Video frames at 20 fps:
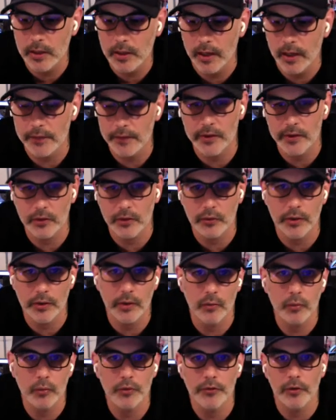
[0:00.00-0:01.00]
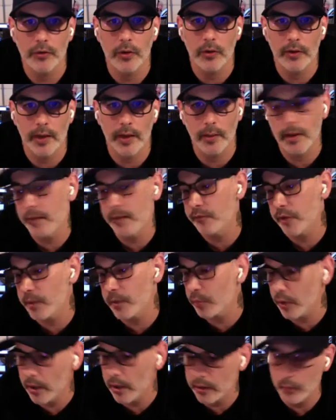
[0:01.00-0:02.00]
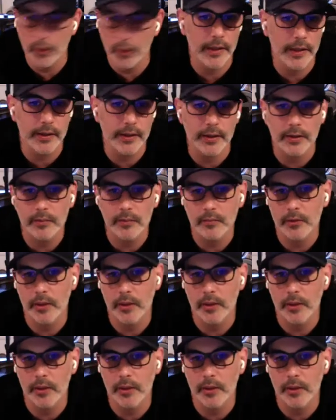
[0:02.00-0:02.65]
I think you'll get a result. I'm very proud of what I did.